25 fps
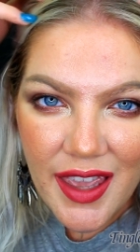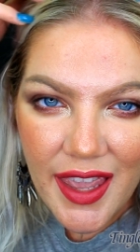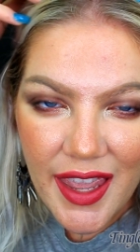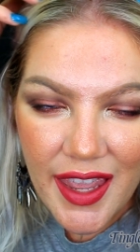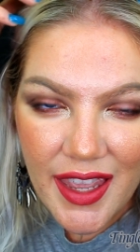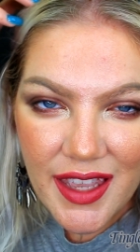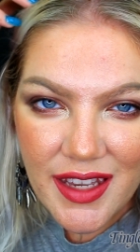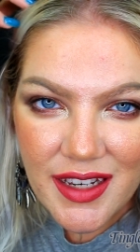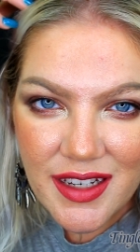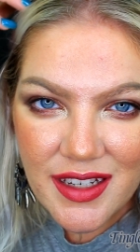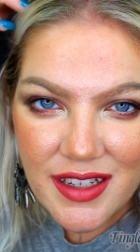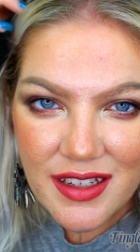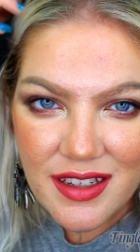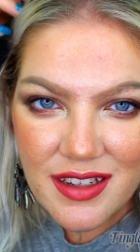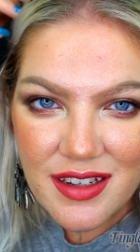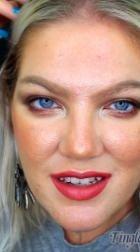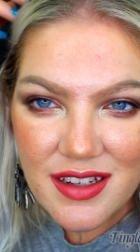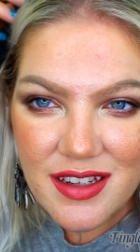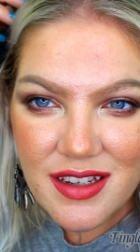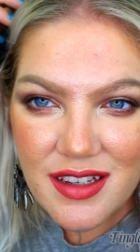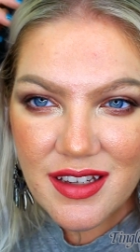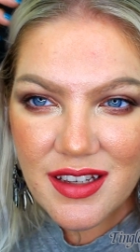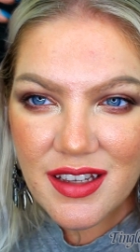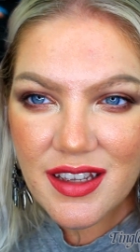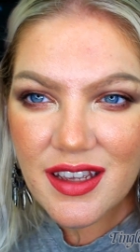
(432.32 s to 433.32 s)
and
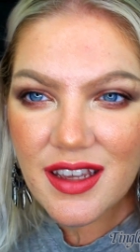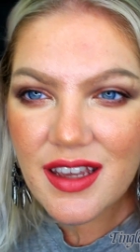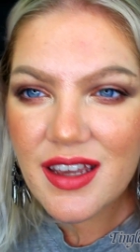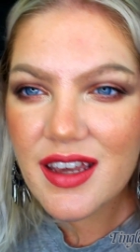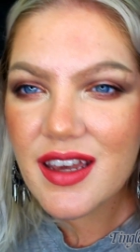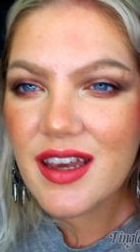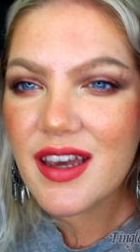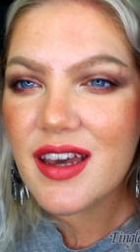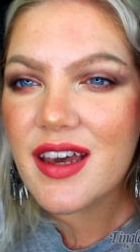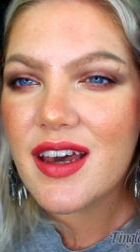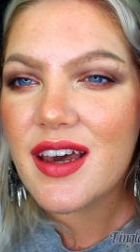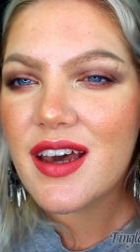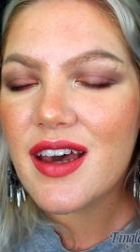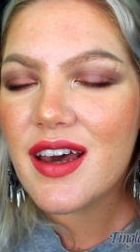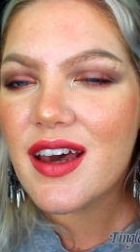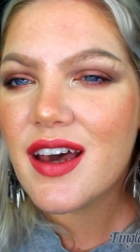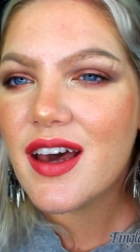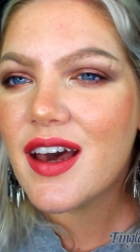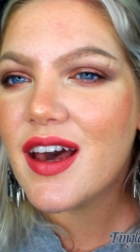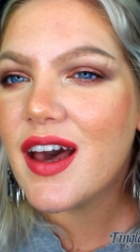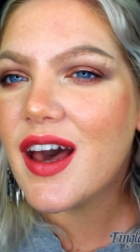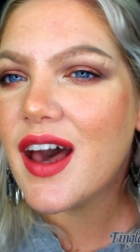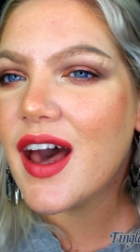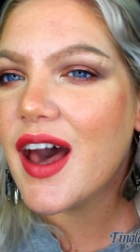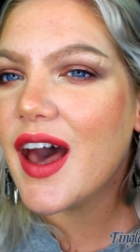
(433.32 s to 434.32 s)

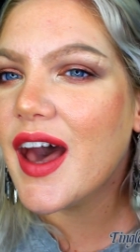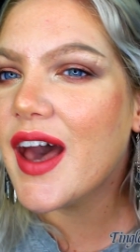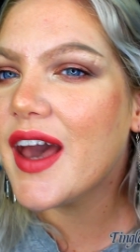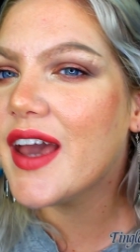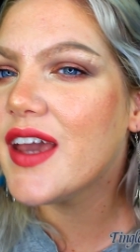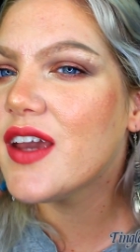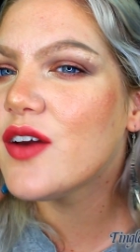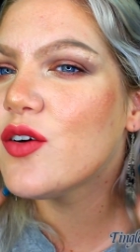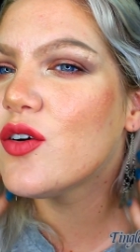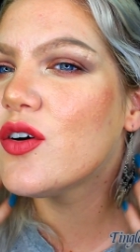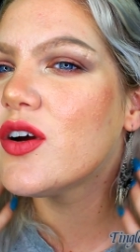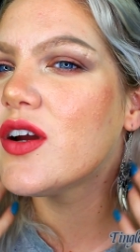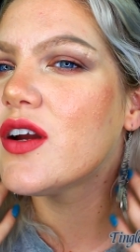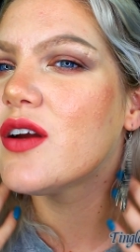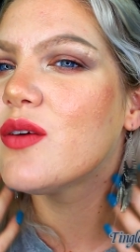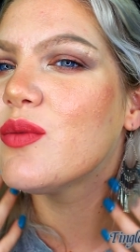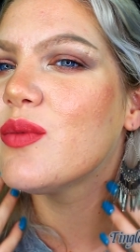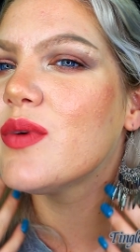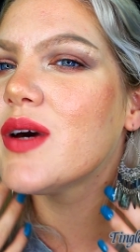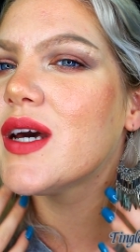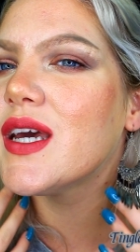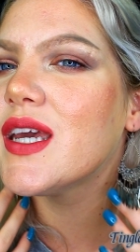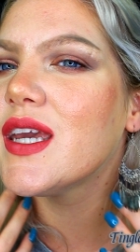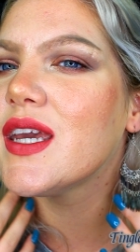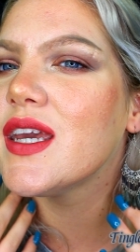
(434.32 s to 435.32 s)
I wear
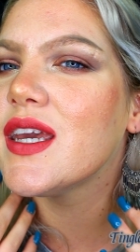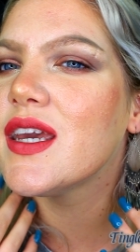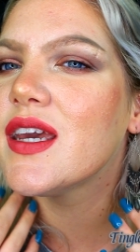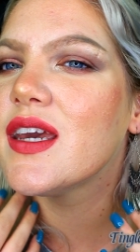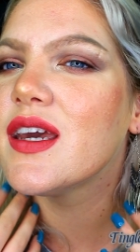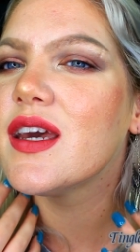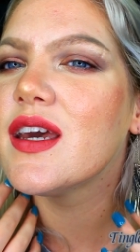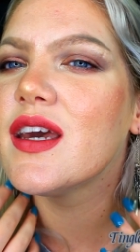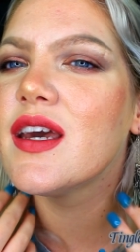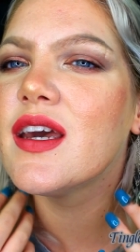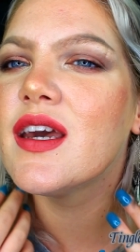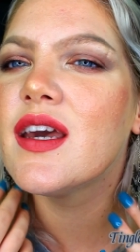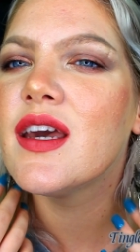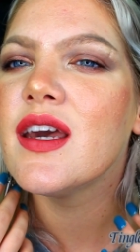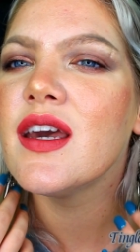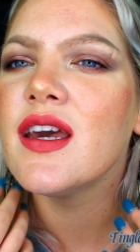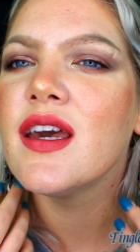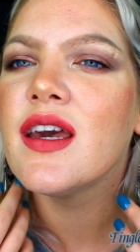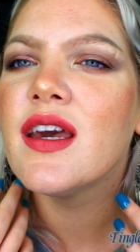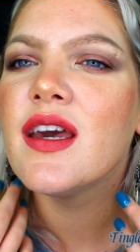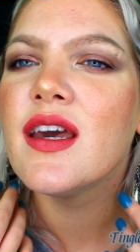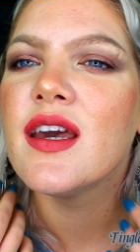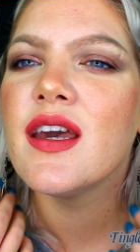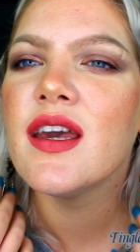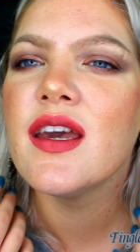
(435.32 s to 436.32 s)
my
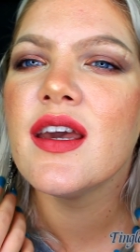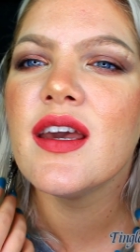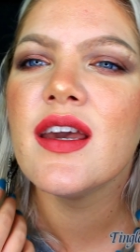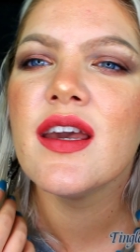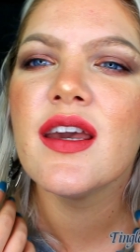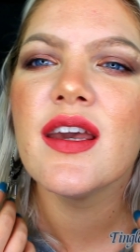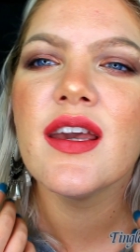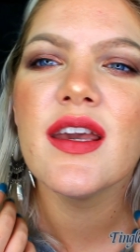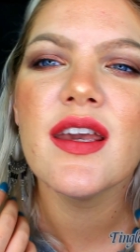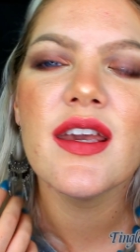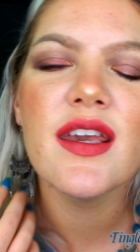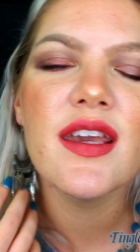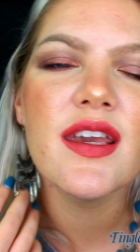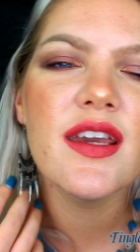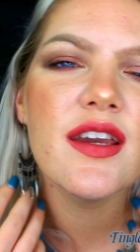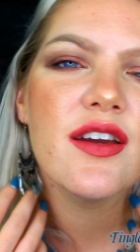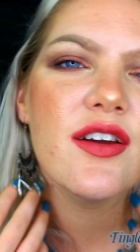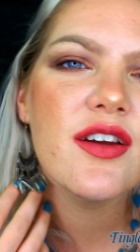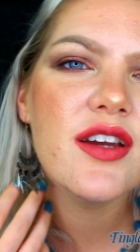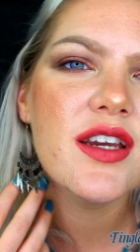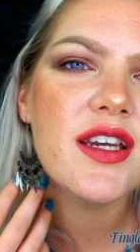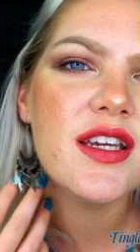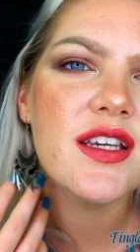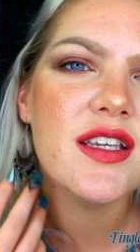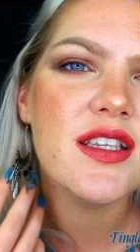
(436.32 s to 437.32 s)

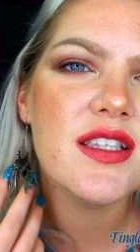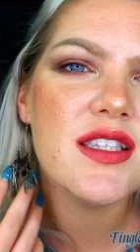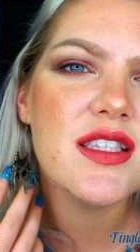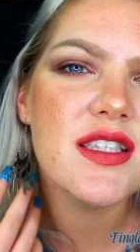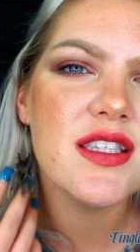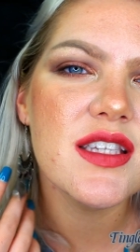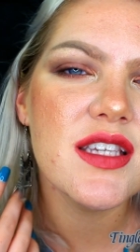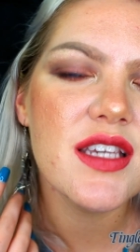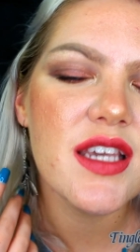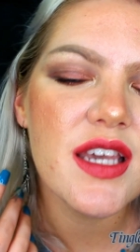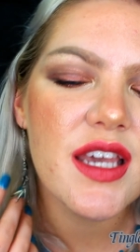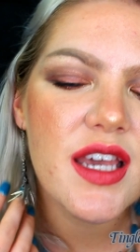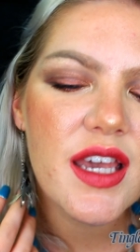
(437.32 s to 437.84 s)
earrings.